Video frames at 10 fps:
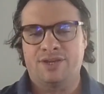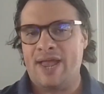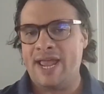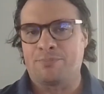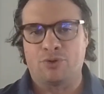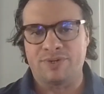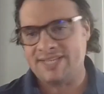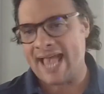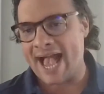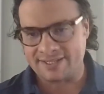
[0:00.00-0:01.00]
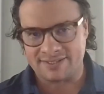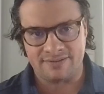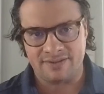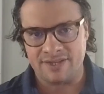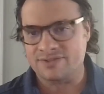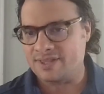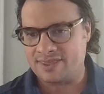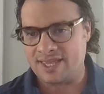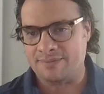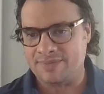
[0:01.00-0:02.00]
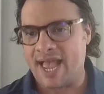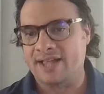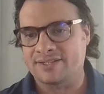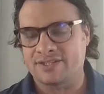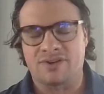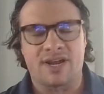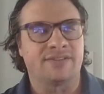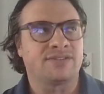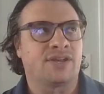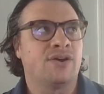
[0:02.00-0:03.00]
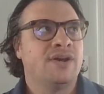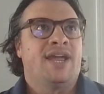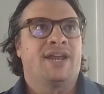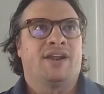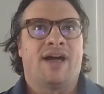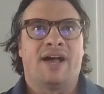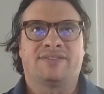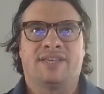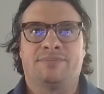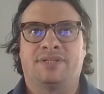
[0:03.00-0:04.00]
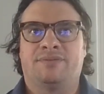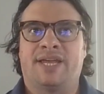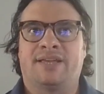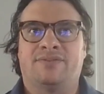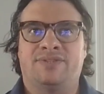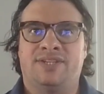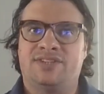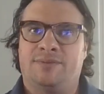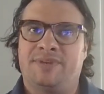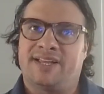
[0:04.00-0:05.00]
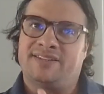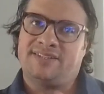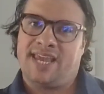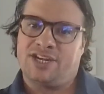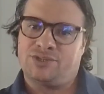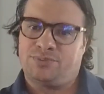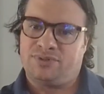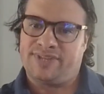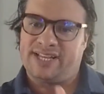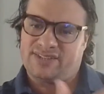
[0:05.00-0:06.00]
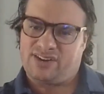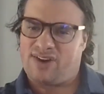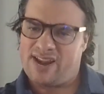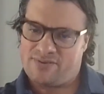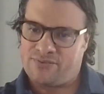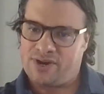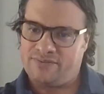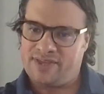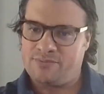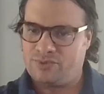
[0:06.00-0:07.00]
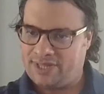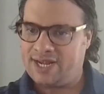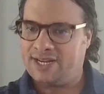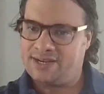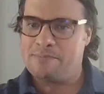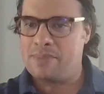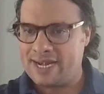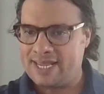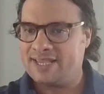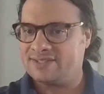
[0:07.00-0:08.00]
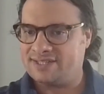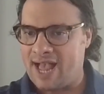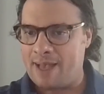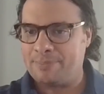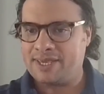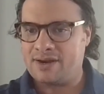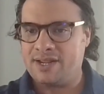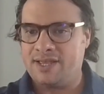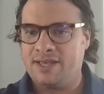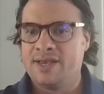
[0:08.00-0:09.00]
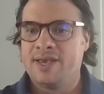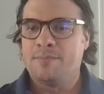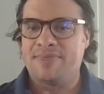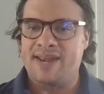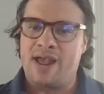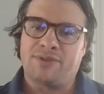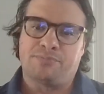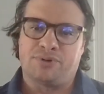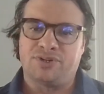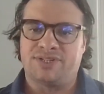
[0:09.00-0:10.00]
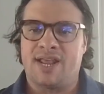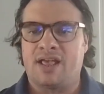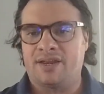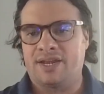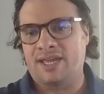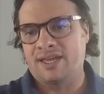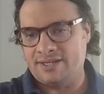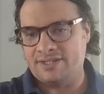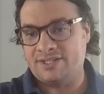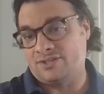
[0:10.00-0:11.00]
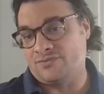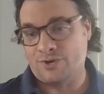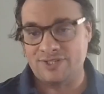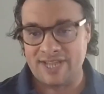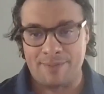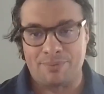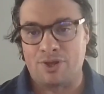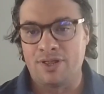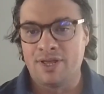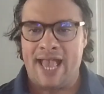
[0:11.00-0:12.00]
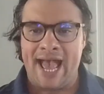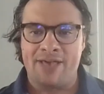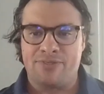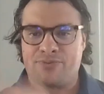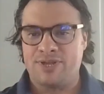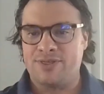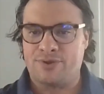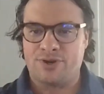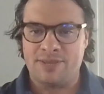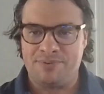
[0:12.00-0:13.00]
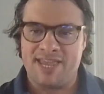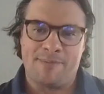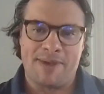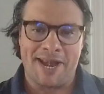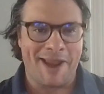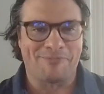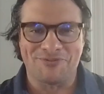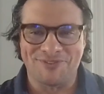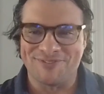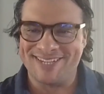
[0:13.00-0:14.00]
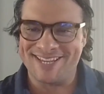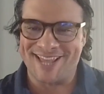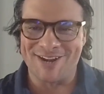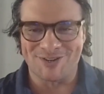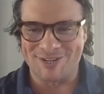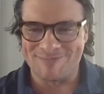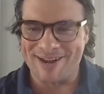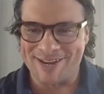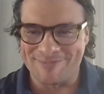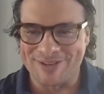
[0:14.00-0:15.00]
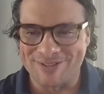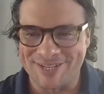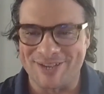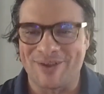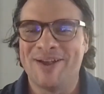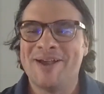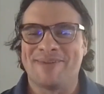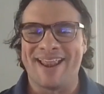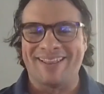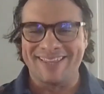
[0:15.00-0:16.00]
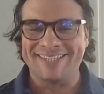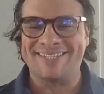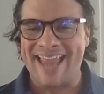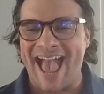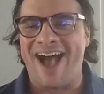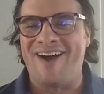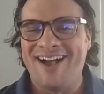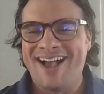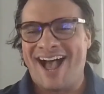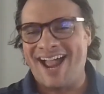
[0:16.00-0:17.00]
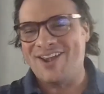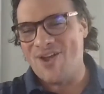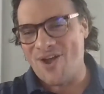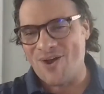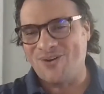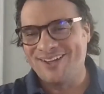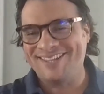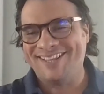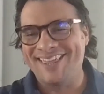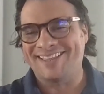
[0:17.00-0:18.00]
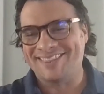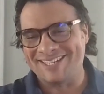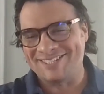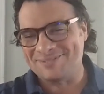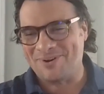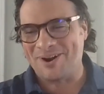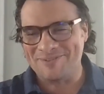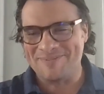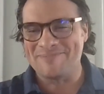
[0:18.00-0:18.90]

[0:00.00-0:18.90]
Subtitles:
April was tax is the theme, taxes, right? So, and it allows them to like see something that's tangible, that's like right in front of them relating to money as a topic area, but then how their personality does it. So for example, at 3:30 p.m. on April 15th, I turned in my W-2. But at least now I know like that's just part of my